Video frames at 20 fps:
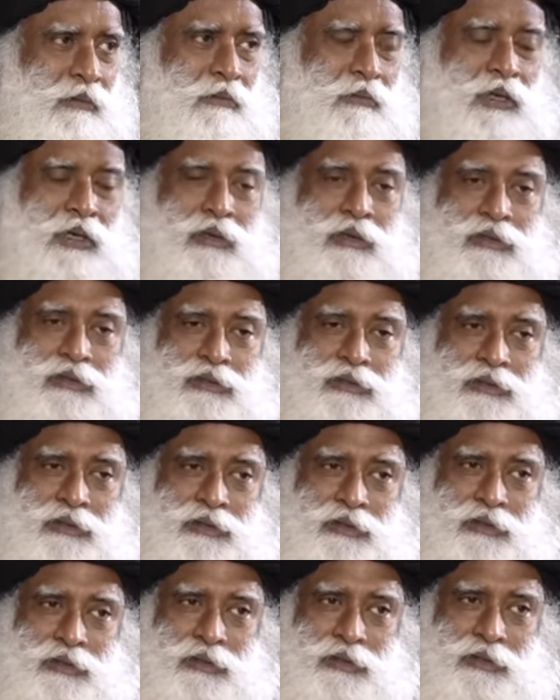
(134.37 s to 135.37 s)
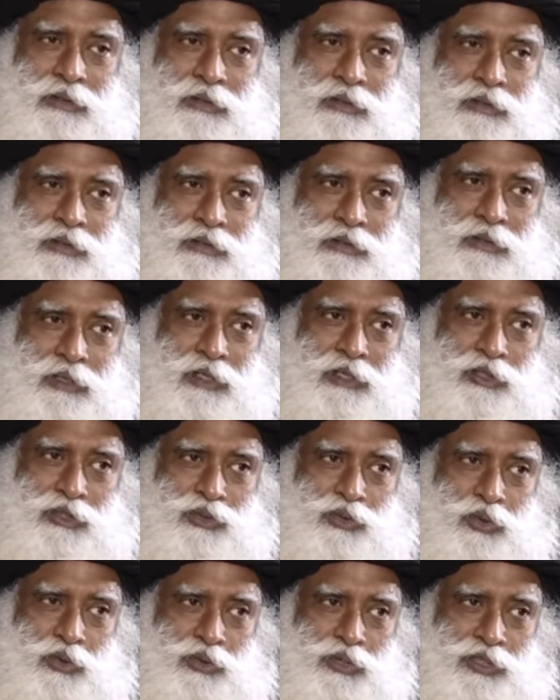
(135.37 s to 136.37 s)
because there is
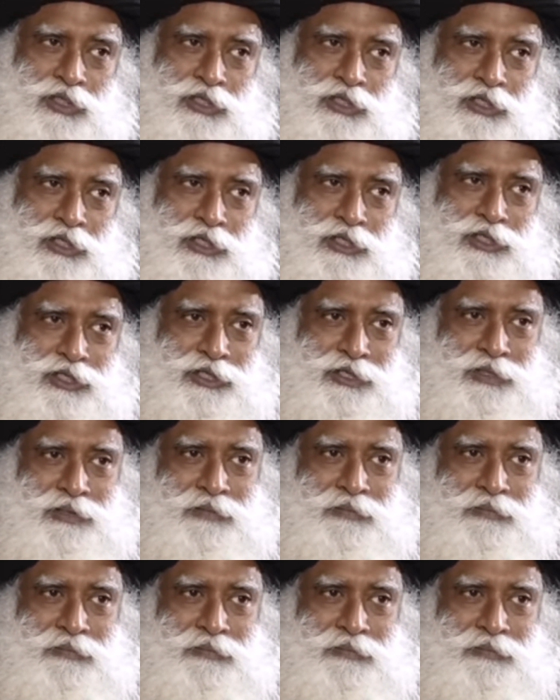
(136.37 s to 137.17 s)
no distinction.